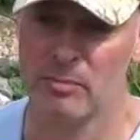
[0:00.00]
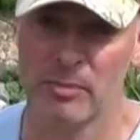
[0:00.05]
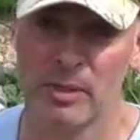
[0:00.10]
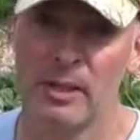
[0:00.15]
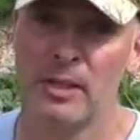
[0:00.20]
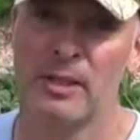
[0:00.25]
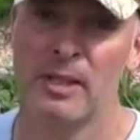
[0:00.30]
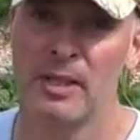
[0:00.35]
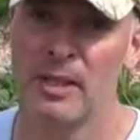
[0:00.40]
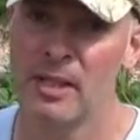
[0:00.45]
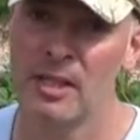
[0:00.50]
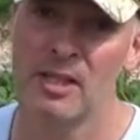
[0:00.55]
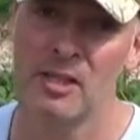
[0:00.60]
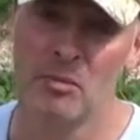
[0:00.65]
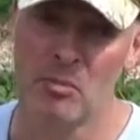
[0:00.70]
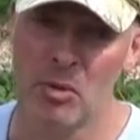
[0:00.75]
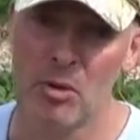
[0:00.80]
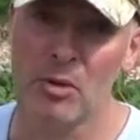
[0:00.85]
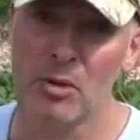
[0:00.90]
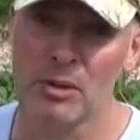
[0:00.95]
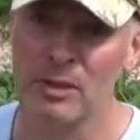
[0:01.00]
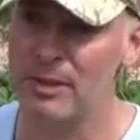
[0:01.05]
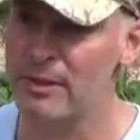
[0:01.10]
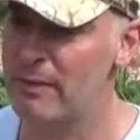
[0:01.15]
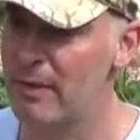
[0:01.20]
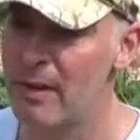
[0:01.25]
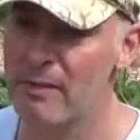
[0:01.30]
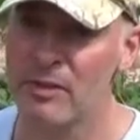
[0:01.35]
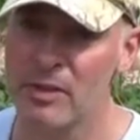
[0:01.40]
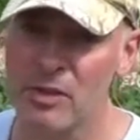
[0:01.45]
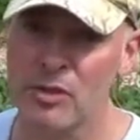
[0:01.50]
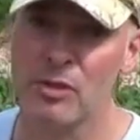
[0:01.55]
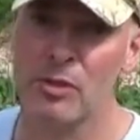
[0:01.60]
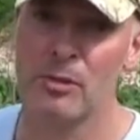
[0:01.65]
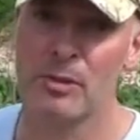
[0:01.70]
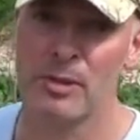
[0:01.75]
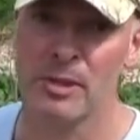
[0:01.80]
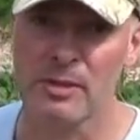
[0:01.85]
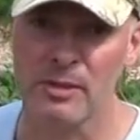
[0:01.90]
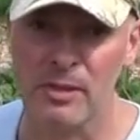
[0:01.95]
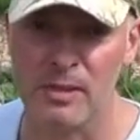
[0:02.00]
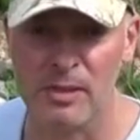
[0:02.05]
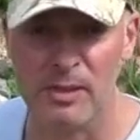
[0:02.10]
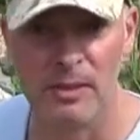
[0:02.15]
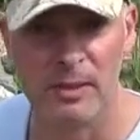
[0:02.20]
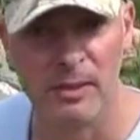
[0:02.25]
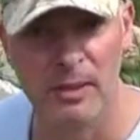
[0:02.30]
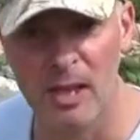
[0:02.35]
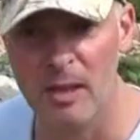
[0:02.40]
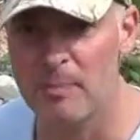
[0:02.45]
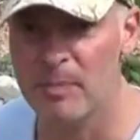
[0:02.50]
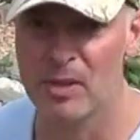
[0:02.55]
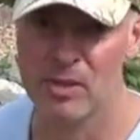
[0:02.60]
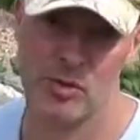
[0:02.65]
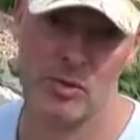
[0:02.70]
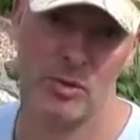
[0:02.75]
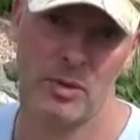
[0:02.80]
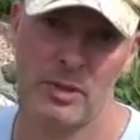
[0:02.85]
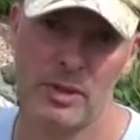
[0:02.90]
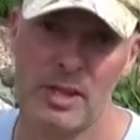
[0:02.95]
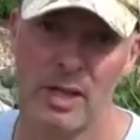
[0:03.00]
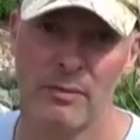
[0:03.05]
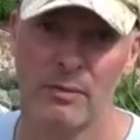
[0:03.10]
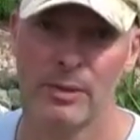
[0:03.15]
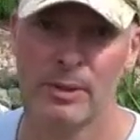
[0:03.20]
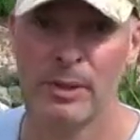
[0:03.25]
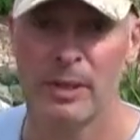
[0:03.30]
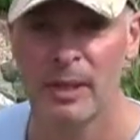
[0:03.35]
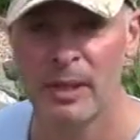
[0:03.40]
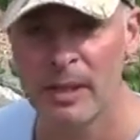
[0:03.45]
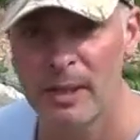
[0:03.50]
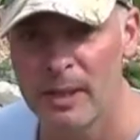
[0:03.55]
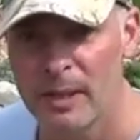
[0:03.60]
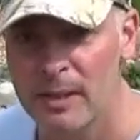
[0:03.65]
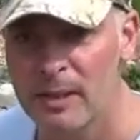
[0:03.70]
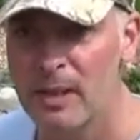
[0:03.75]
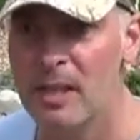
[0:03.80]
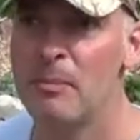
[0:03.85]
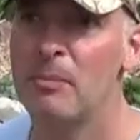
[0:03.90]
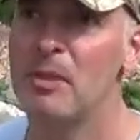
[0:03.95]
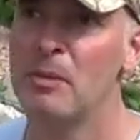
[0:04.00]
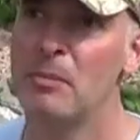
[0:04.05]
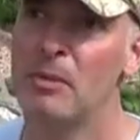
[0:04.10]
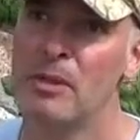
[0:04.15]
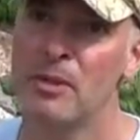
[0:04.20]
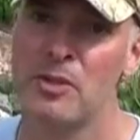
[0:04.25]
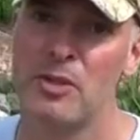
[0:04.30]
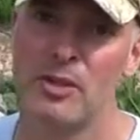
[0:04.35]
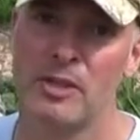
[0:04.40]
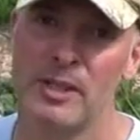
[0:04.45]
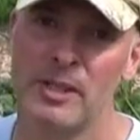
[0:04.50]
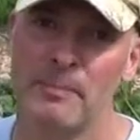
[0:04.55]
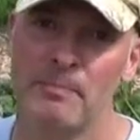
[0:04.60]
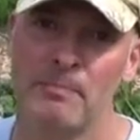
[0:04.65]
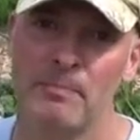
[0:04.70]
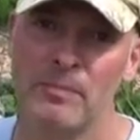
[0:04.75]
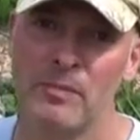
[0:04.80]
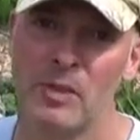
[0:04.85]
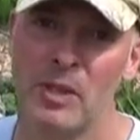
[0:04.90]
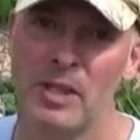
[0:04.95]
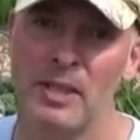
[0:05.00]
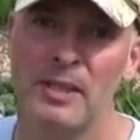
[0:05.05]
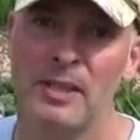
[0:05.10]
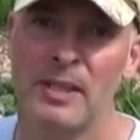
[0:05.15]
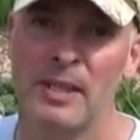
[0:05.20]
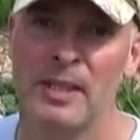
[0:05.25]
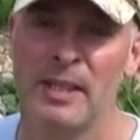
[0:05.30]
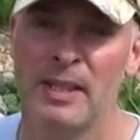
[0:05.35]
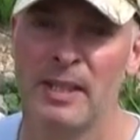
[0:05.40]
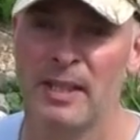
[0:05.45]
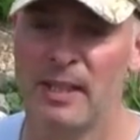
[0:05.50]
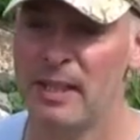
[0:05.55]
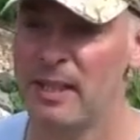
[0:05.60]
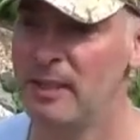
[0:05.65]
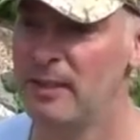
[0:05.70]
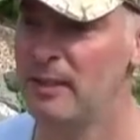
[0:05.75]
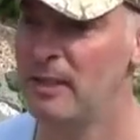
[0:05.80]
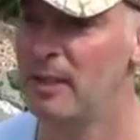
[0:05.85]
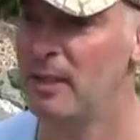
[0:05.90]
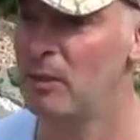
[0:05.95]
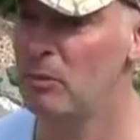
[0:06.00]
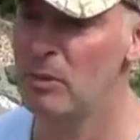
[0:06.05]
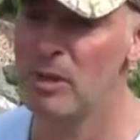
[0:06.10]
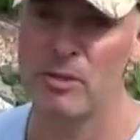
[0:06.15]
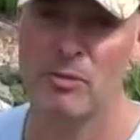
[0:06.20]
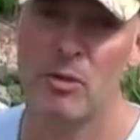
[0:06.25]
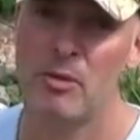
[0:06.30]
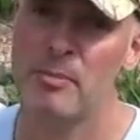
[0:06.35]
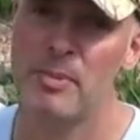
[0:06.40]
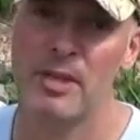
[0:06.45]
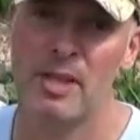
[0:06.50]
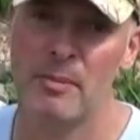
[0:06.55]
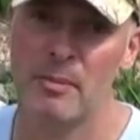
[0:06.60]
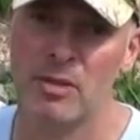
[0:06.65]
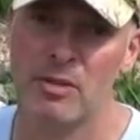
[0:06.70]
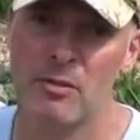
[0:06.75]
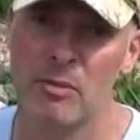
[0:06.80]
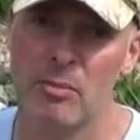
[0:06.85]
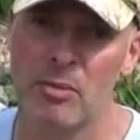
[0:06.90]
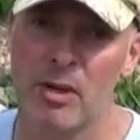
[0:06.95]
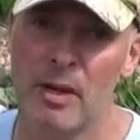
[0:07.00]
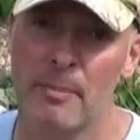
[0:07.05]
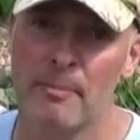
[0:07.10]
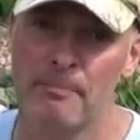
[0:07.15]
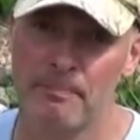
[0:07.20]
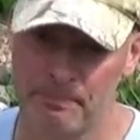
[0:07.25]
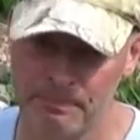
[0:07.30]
But the moral of the story is keep the soil covered, keep the mulch on, right? And weeds won't be that much of a problem.